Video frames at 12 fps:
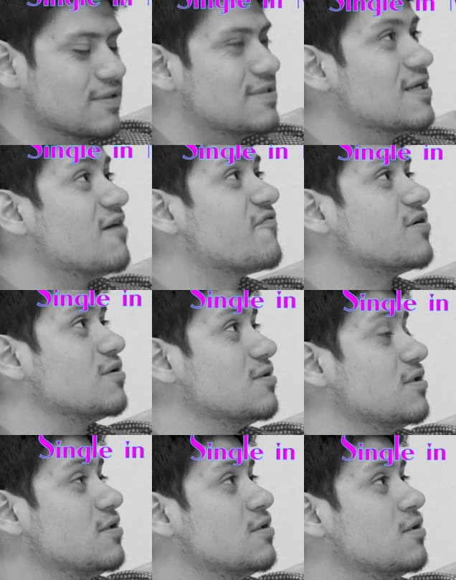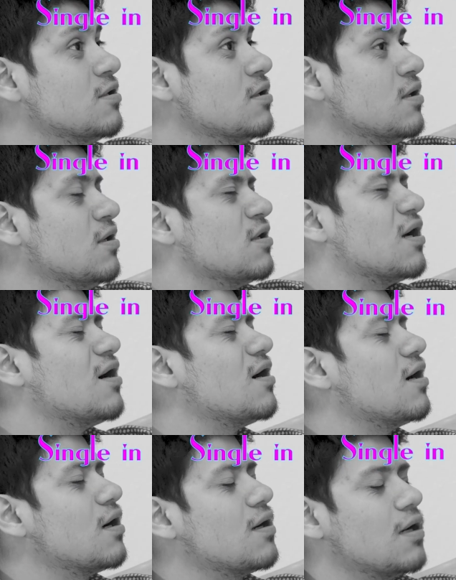Definitely.
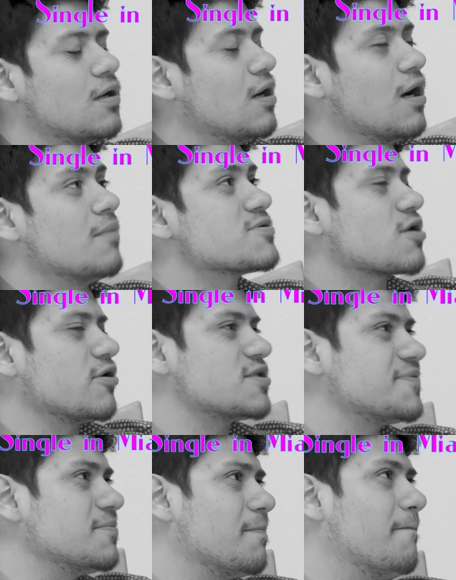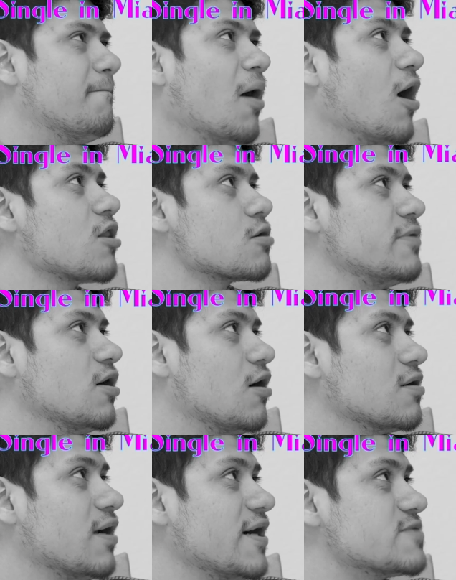I'm sorry, it's been bothering me
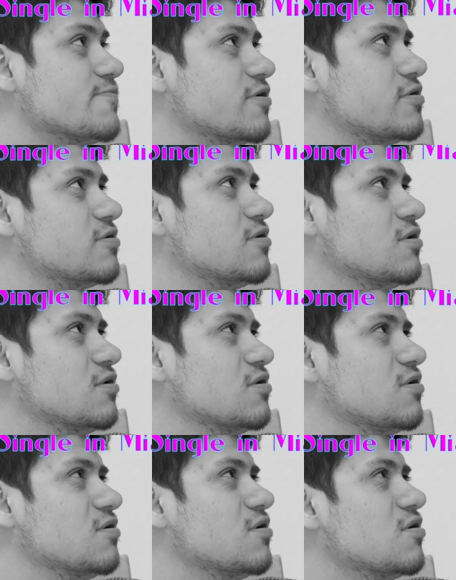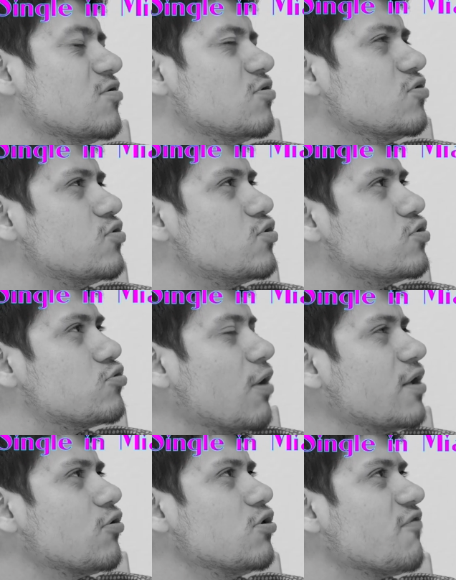all night, but do
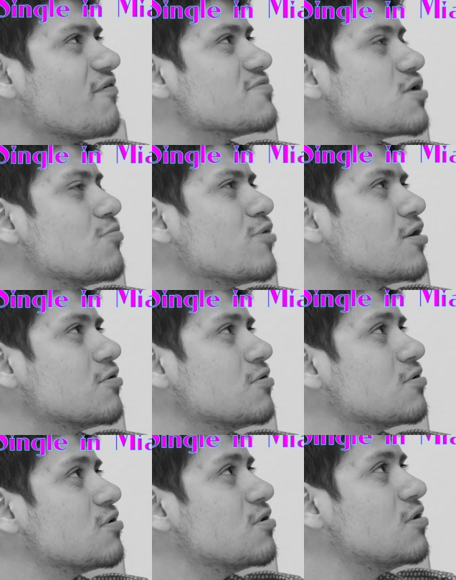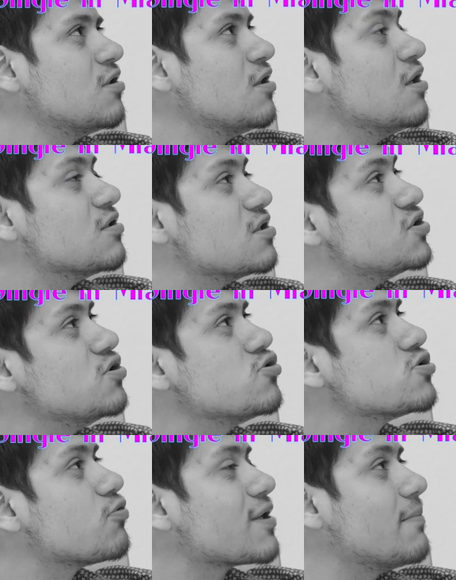I know you from somewhere? Did you
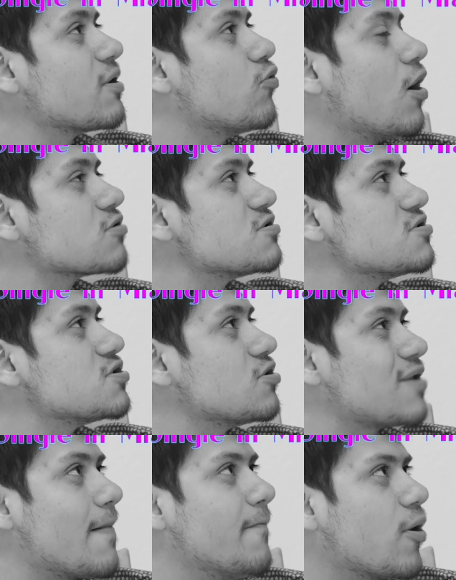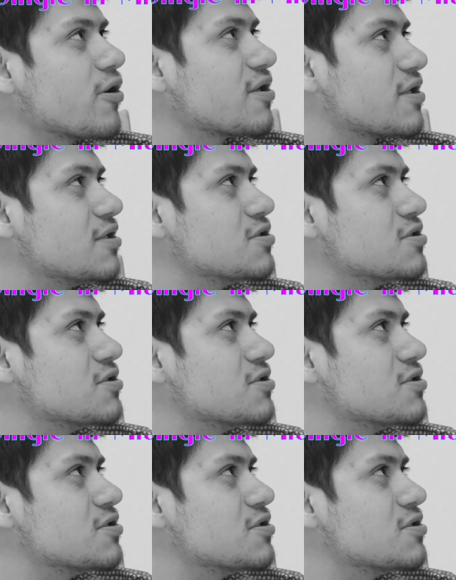used to work at McWalton's, you know, that bar in